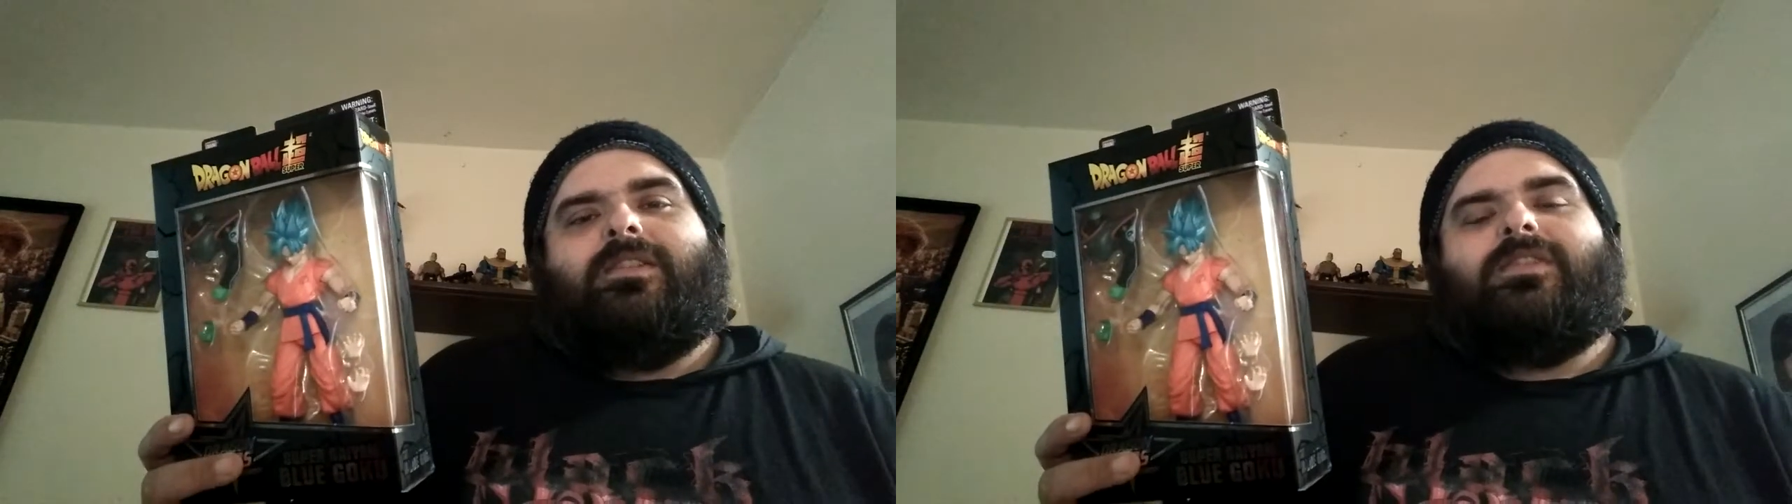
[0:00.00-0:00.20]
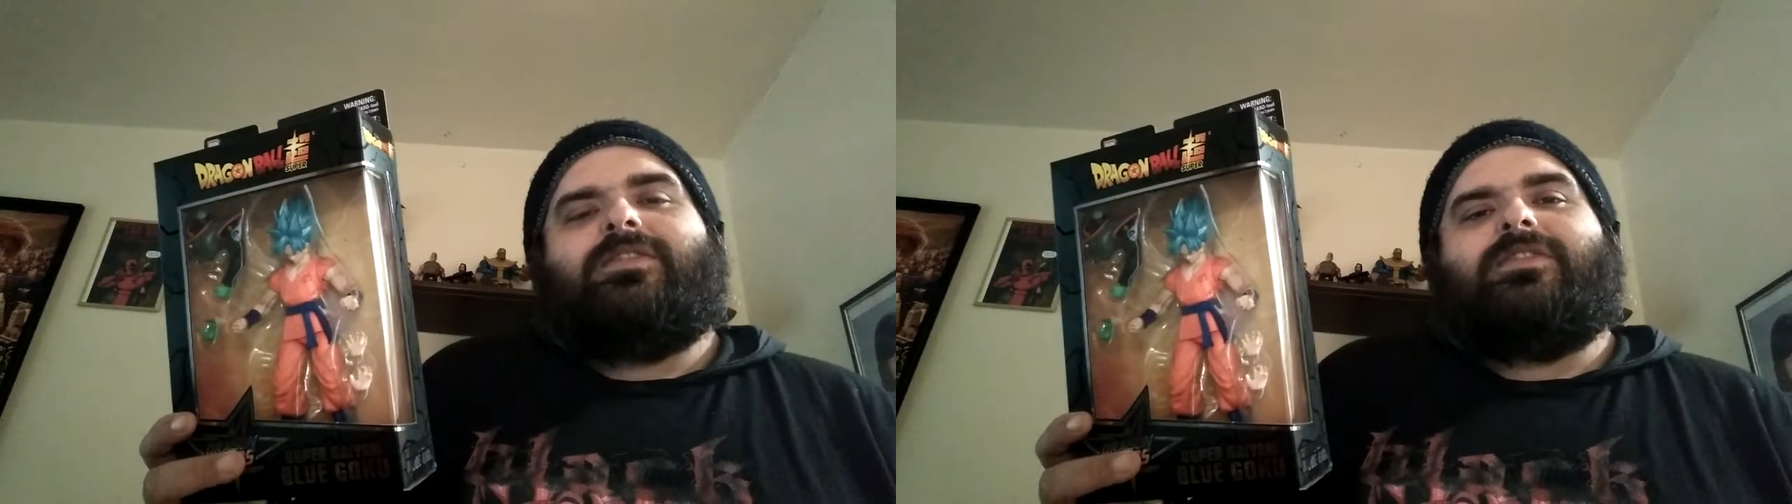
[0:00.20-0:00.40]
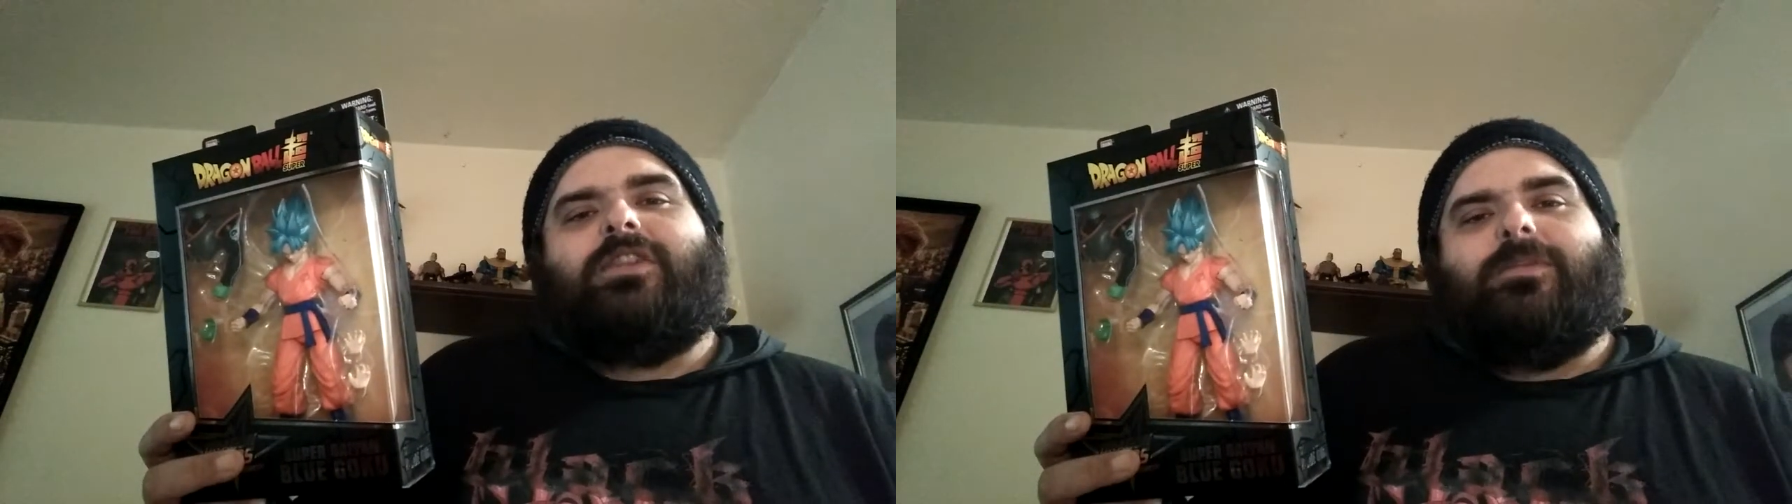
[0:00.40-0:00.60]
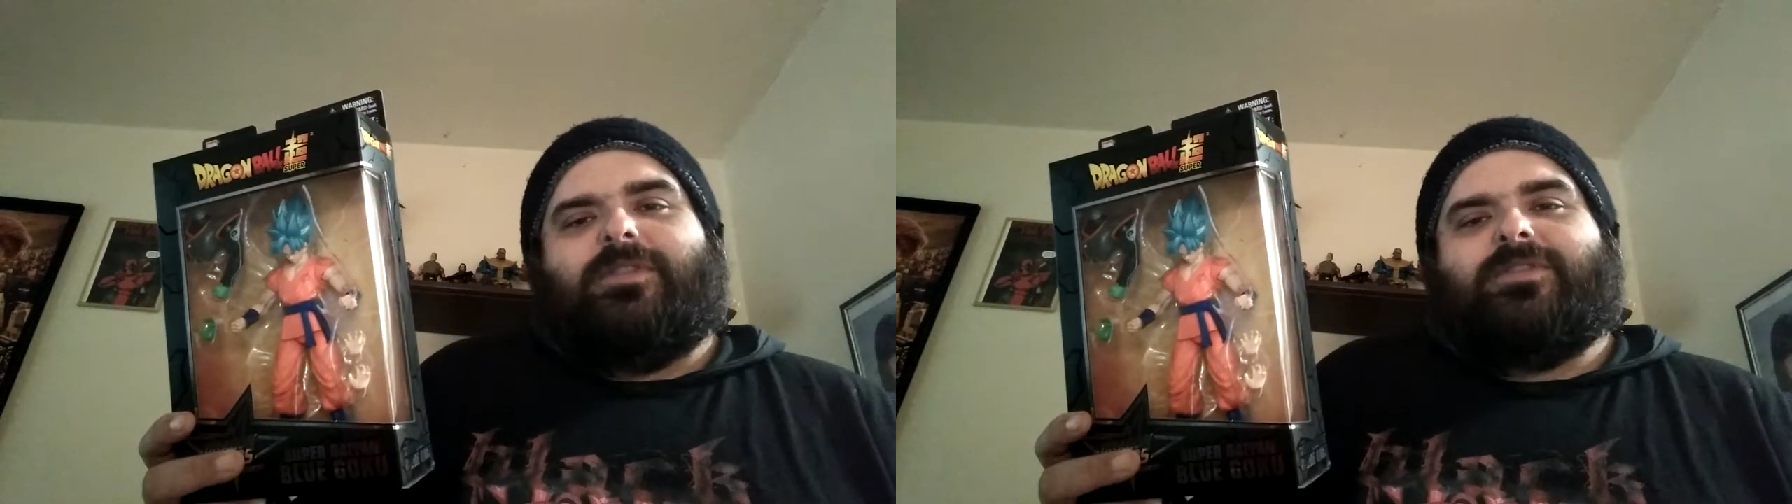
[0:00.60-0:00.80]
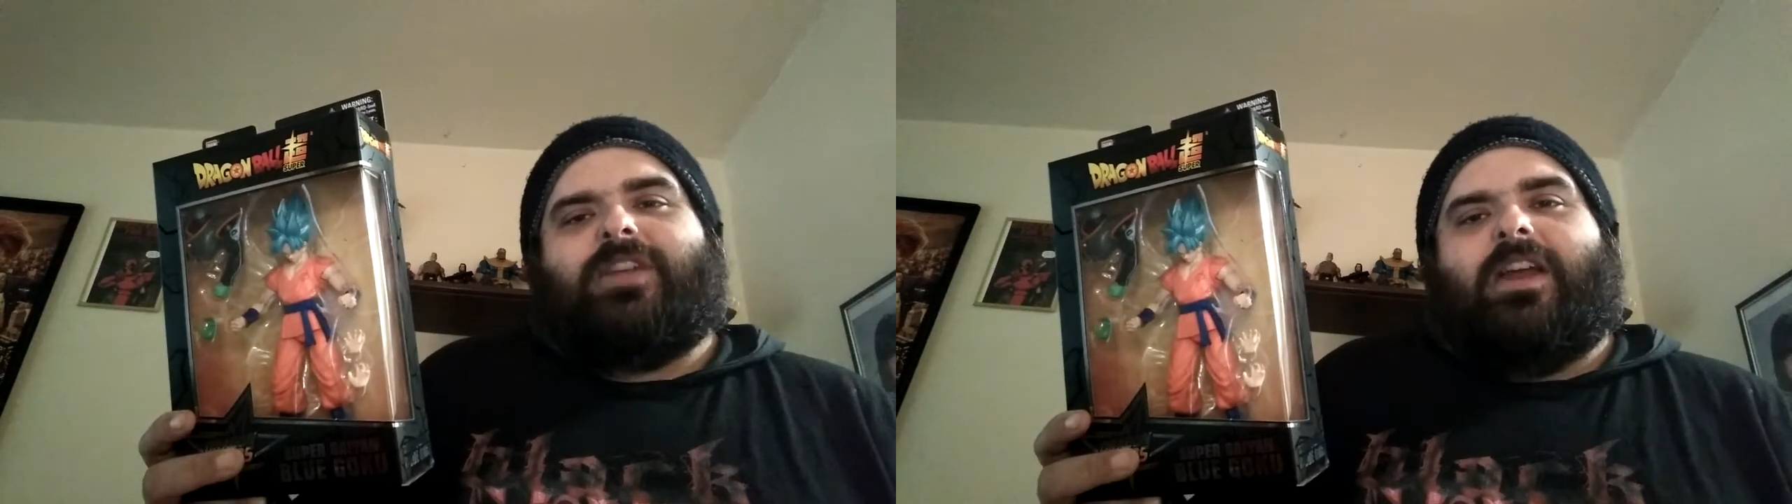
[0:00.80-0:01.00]
Super
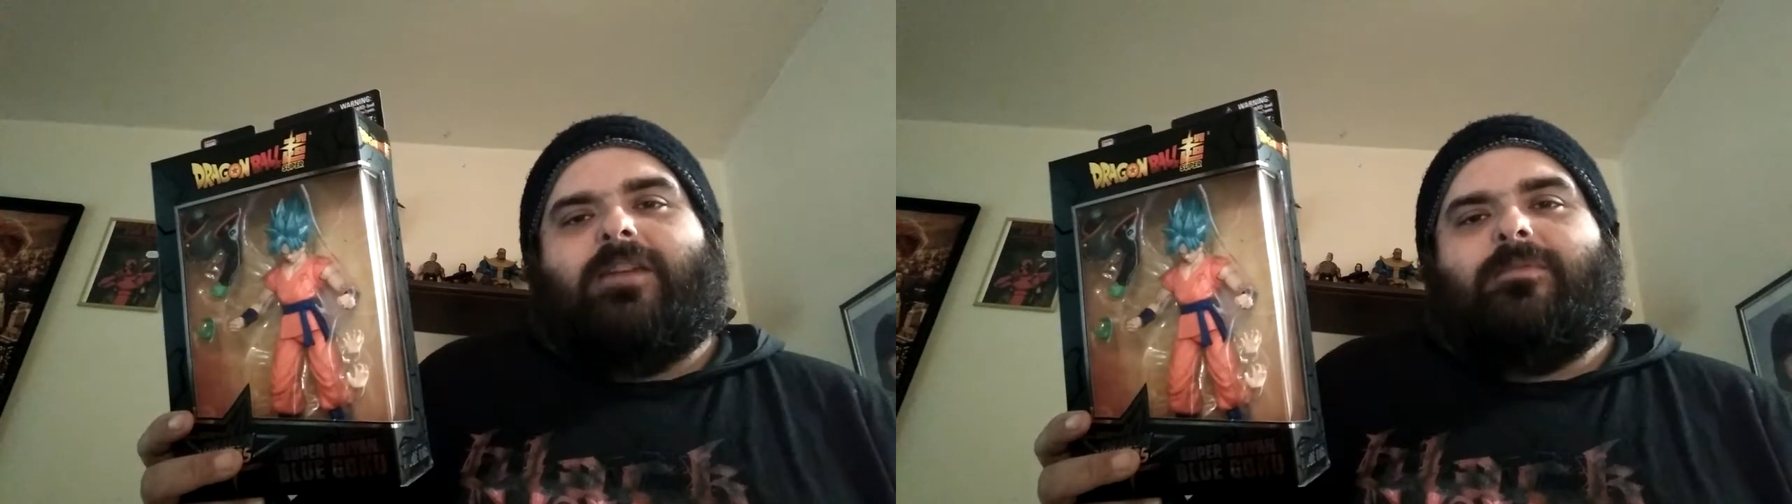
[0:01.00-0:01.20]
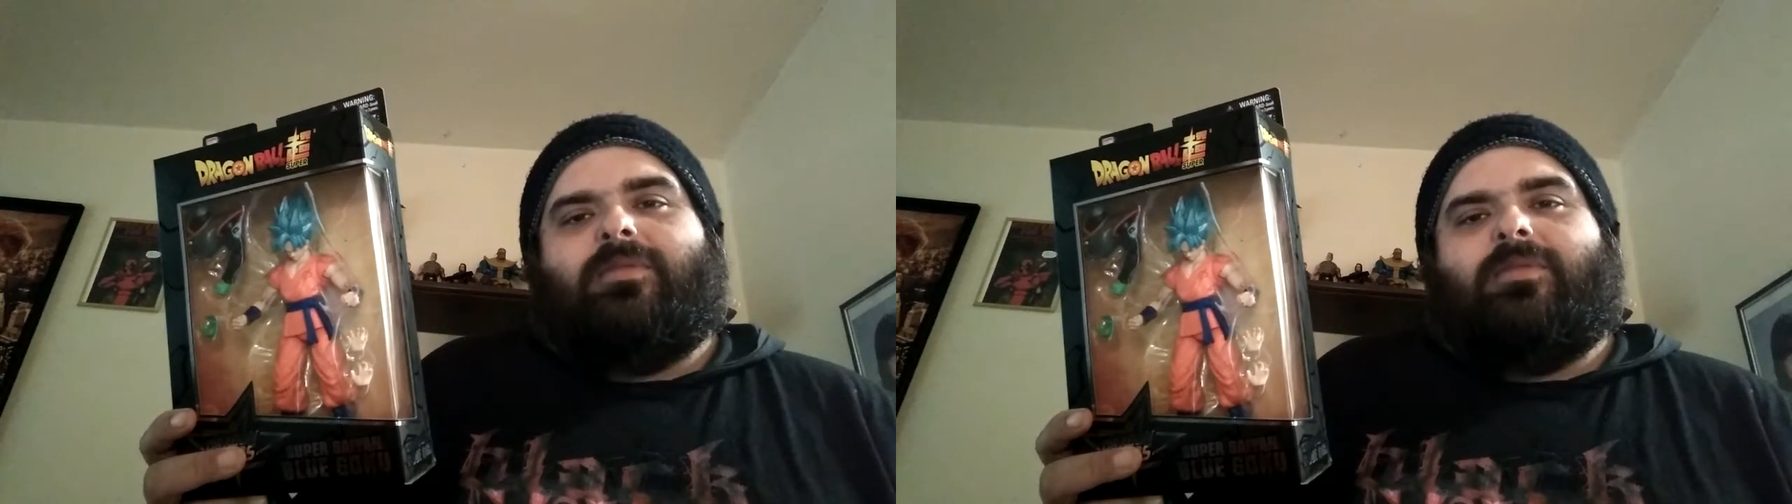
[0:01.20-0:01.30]
Saiyan